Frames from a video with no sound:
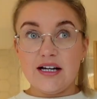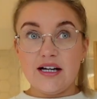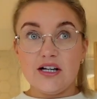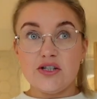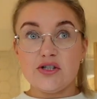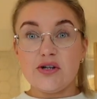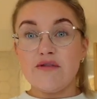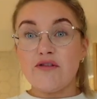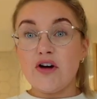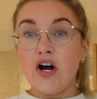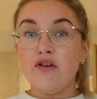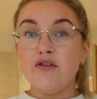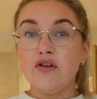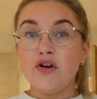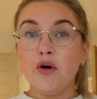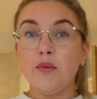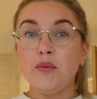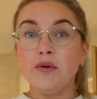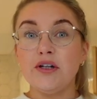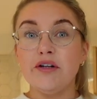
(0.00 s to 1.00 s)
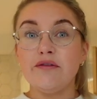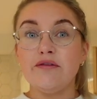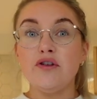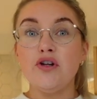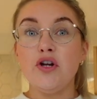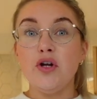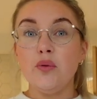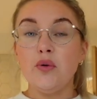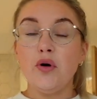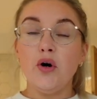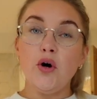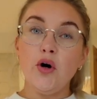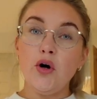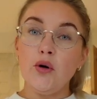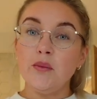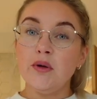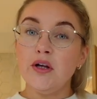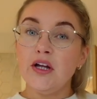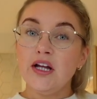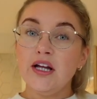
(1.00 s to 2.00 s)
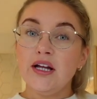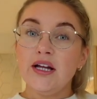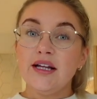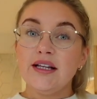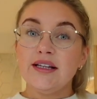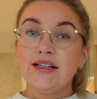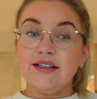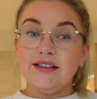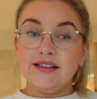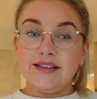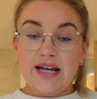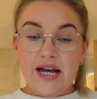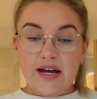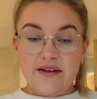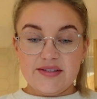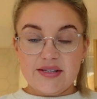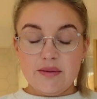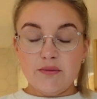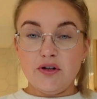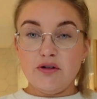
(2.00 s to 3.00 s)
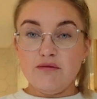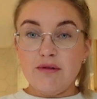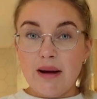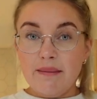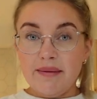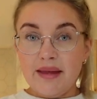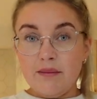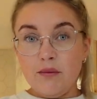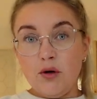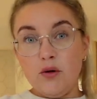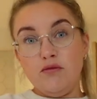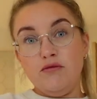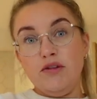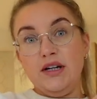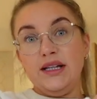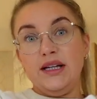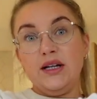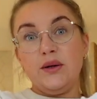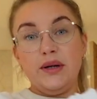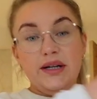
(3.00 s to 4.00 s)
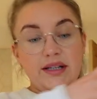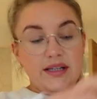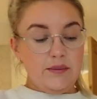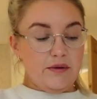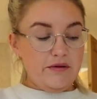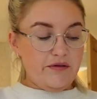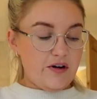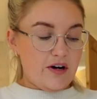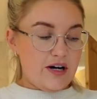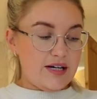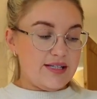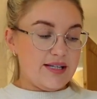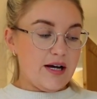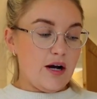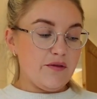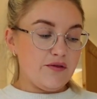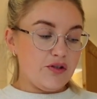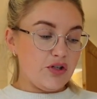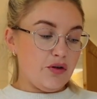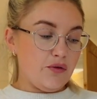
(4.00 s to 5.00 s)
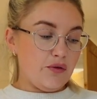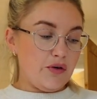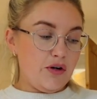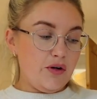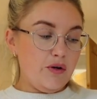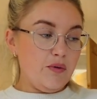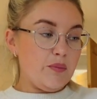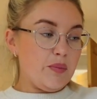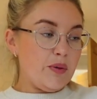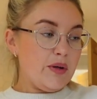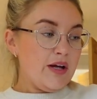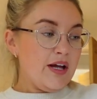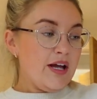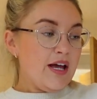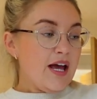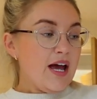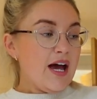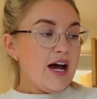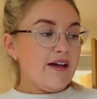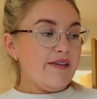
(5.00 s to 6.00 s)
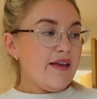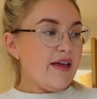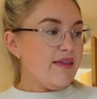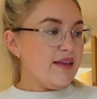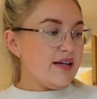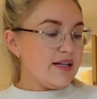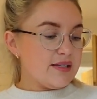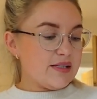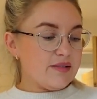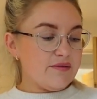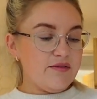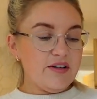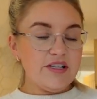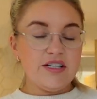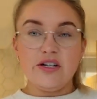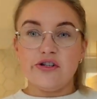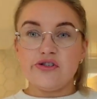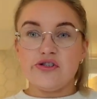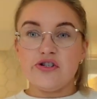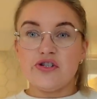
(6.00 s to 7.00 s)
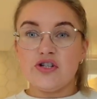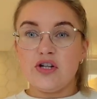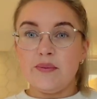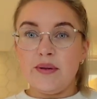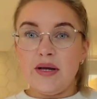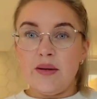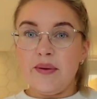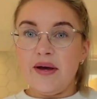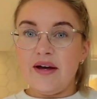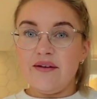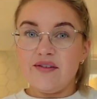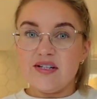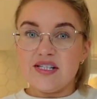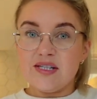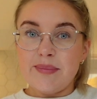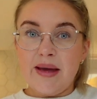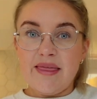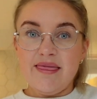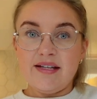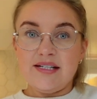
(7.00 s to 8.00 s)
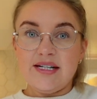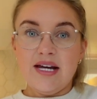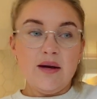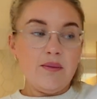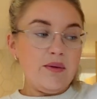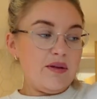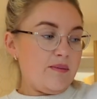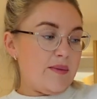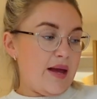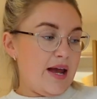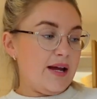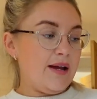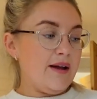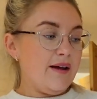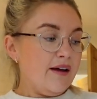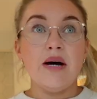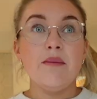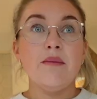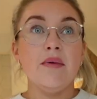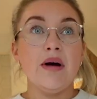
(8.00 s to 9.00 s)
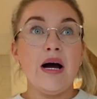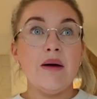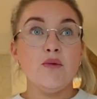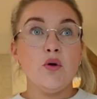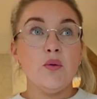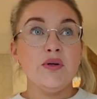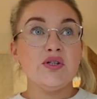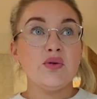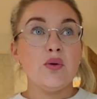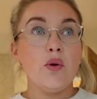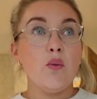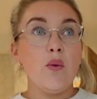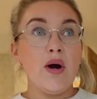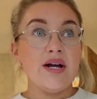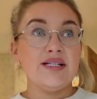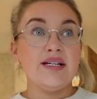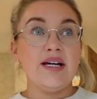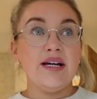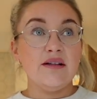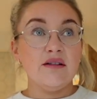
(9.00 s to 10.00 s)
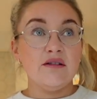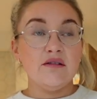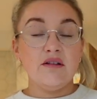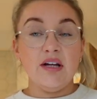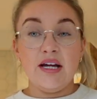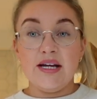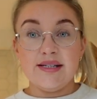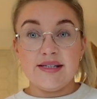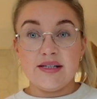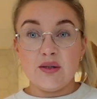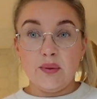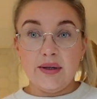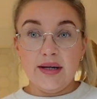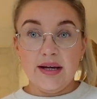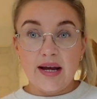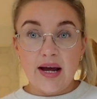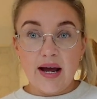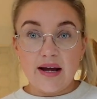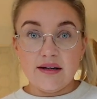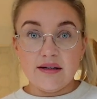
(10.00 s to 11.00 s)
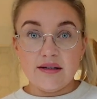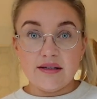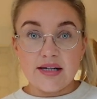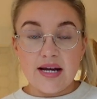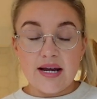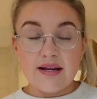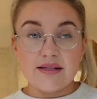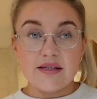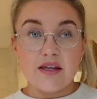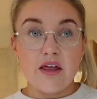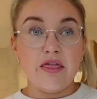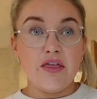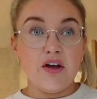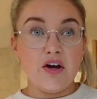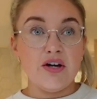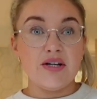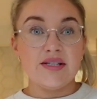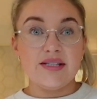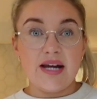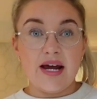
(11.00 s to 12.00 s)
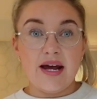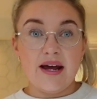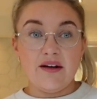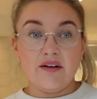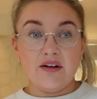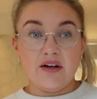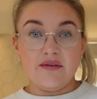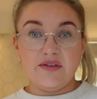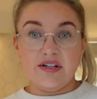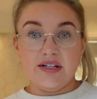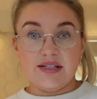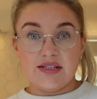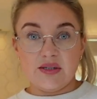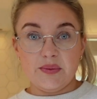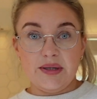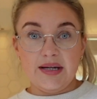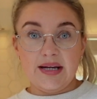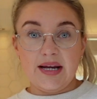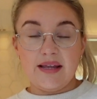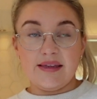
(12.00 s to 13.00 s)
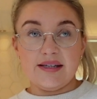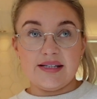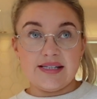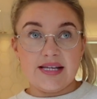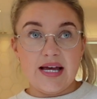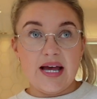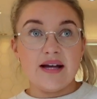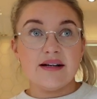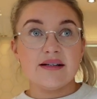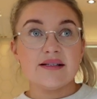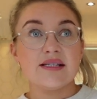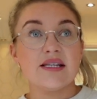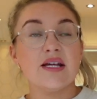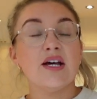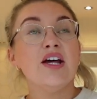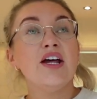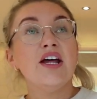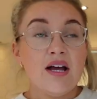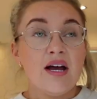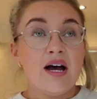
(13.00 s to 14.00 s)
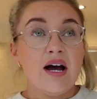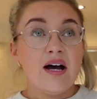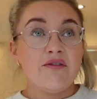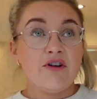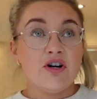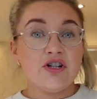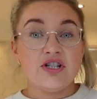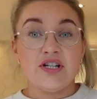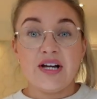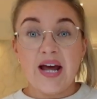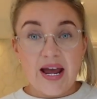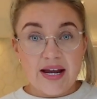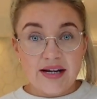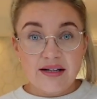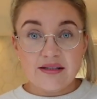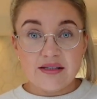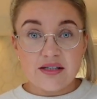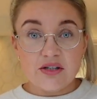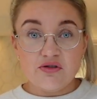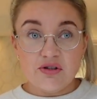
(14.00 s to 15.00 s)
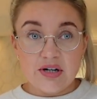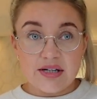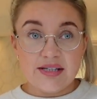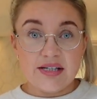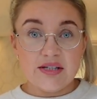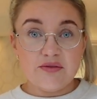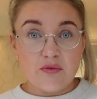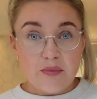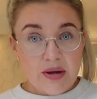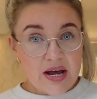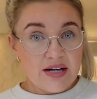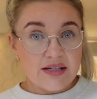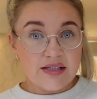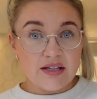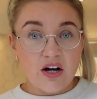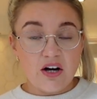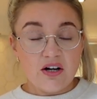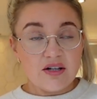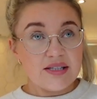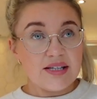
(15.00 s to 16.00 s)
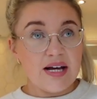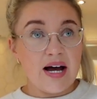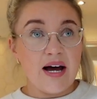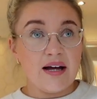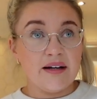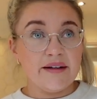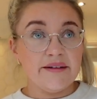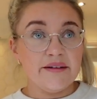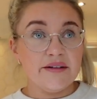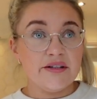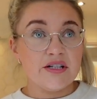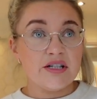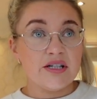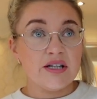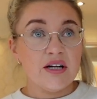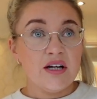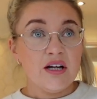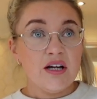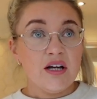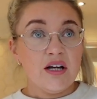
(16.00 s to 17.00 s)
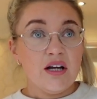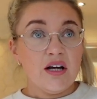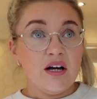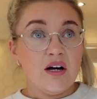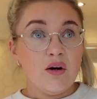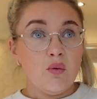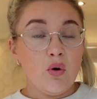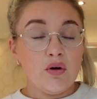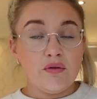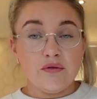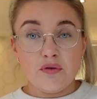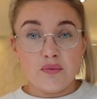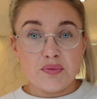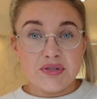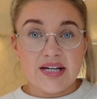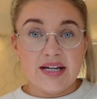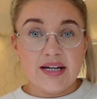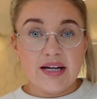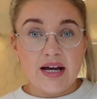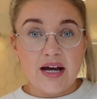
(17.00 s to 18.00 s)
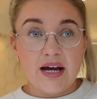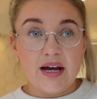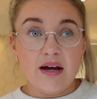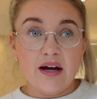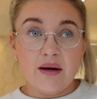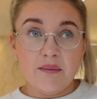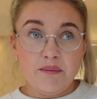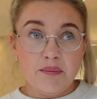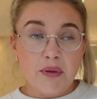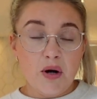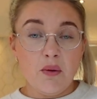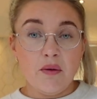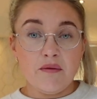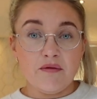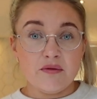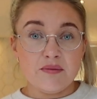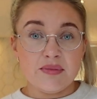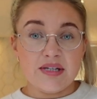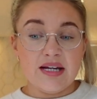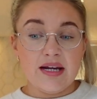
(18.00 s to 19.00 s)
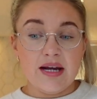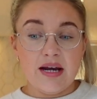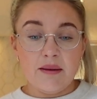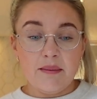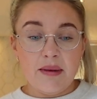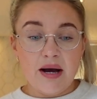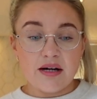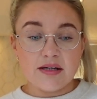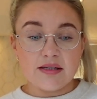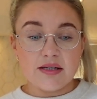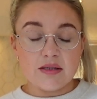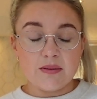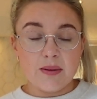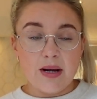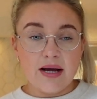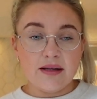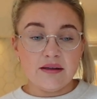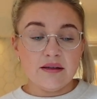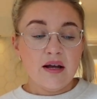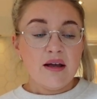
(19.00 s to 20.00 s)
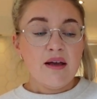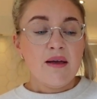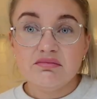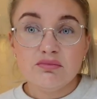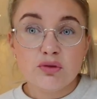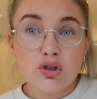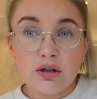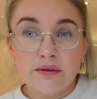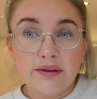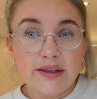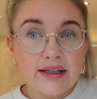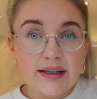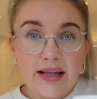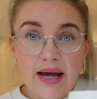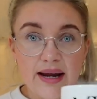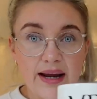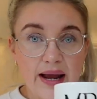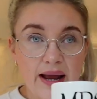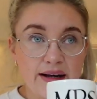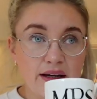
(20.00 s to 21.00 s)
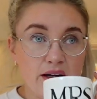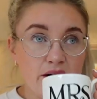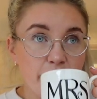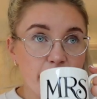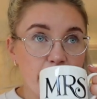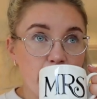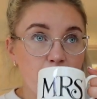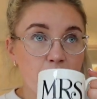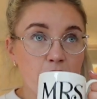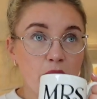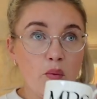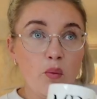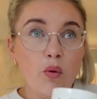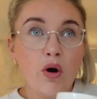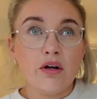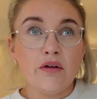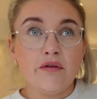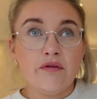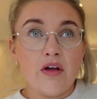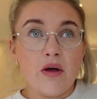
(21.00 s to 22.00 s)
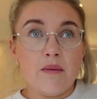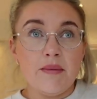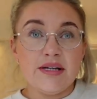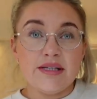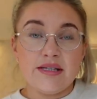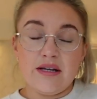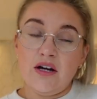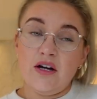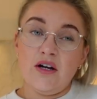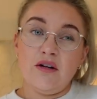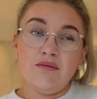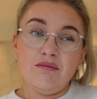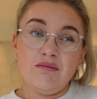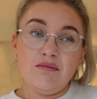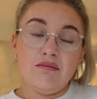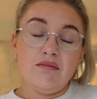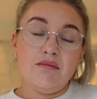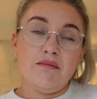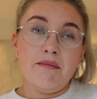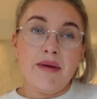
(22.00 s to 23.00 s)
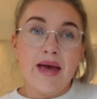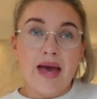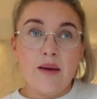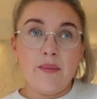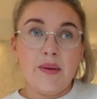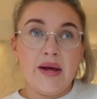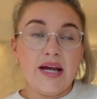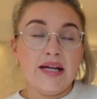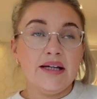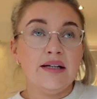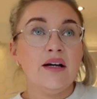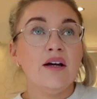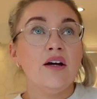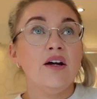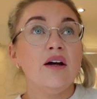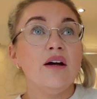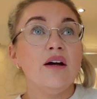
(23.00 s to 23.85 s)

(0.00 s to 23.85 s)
So I've got her a couple of new home little gifts. I'm going to wrap them up really quickly before I set off to grief. And then this video is just going to be a bit of a spend the day with me. I'm going to a wedding Easter weekend. It's the Thursday of Easter weekend, the 6th. I've ordered 8 dresses from ASOS and one from TK. I've bought one from TK Maxx as well. Don't really like any of them. One of them is a maybe.